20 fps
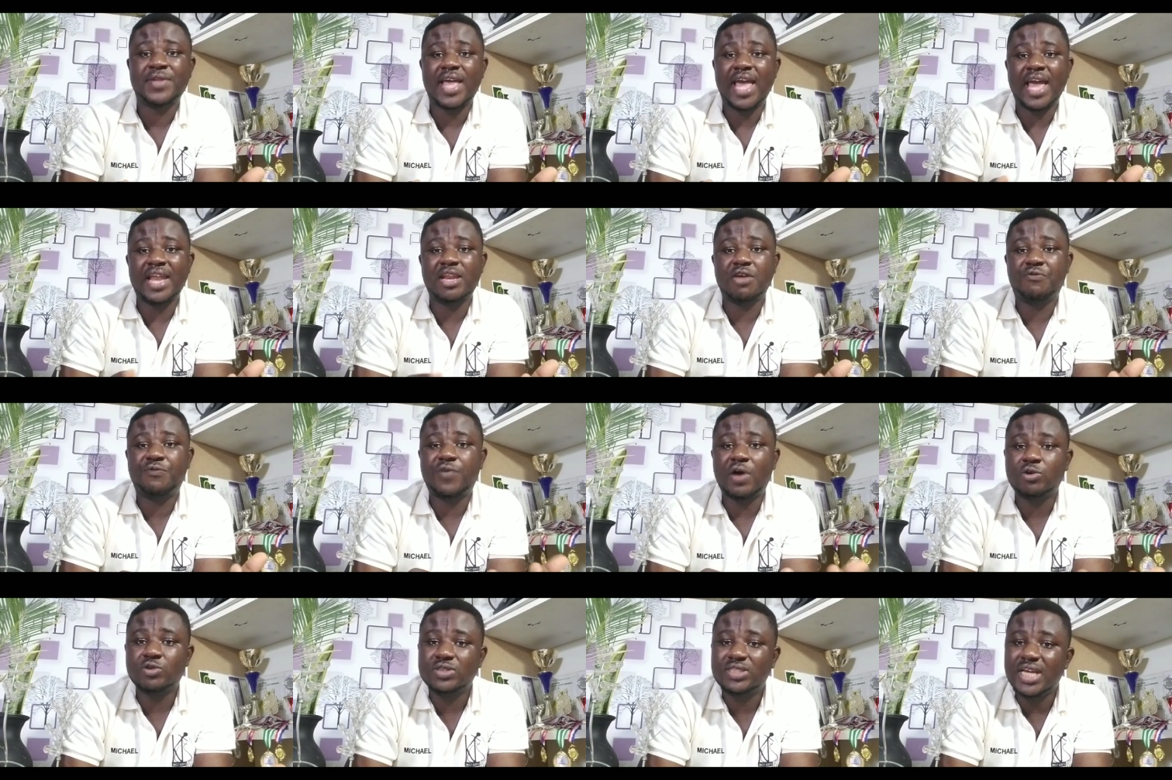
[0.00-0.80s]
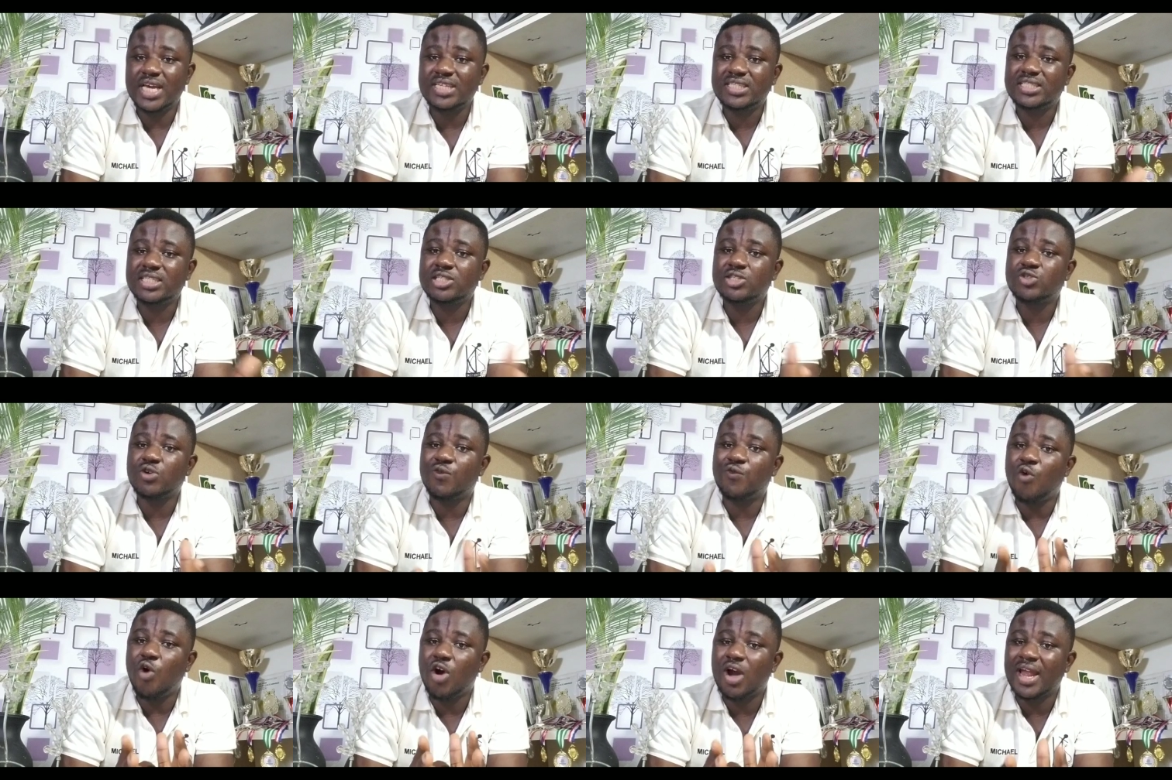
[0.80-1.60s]
and the foundations
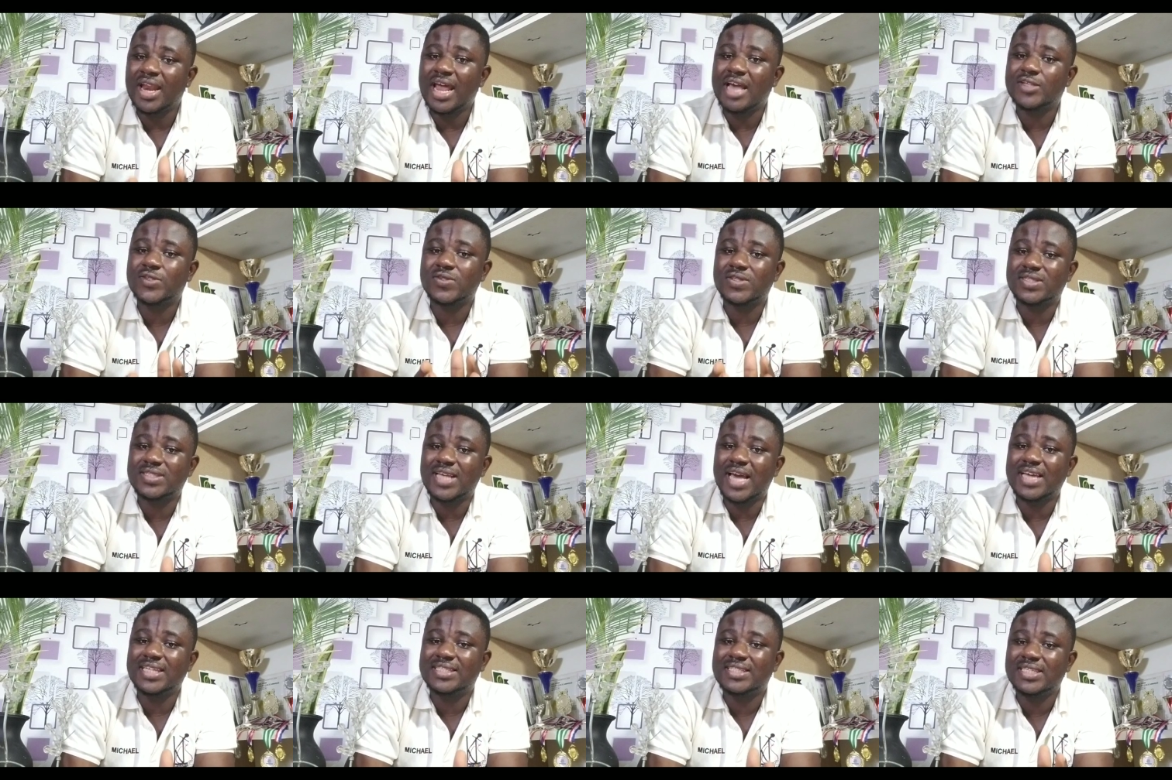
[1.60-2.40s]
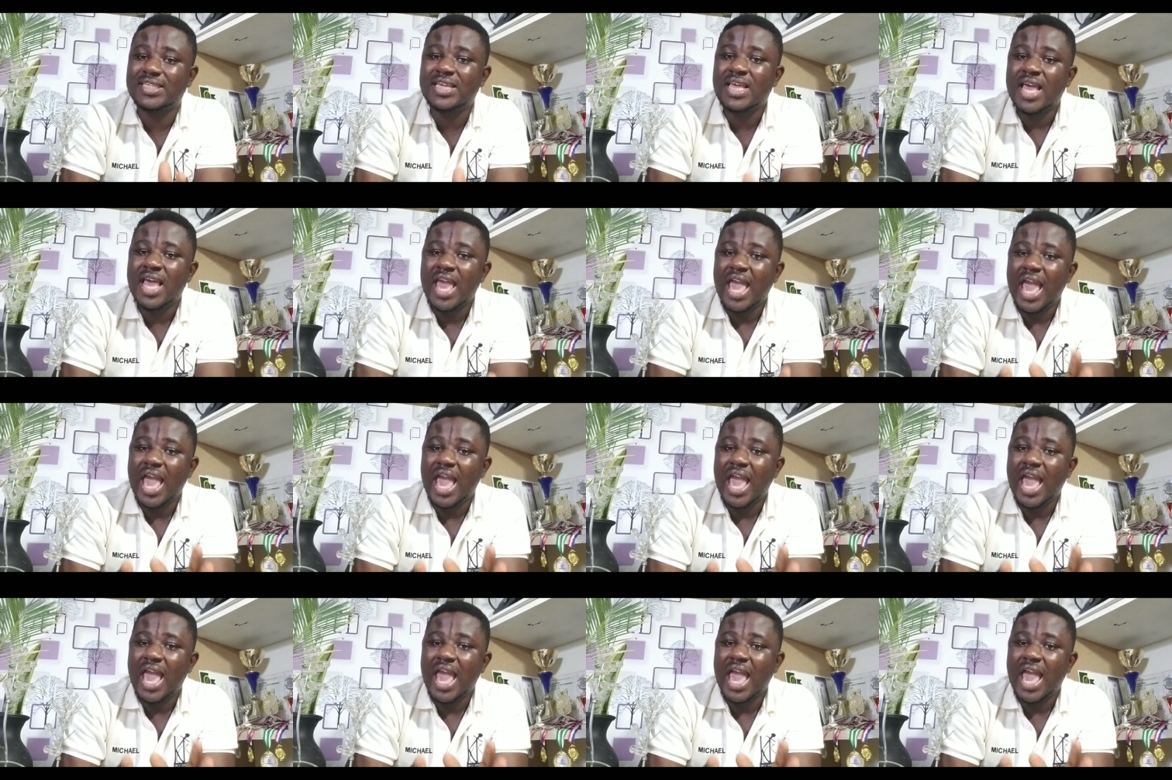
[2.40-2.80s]
of organized society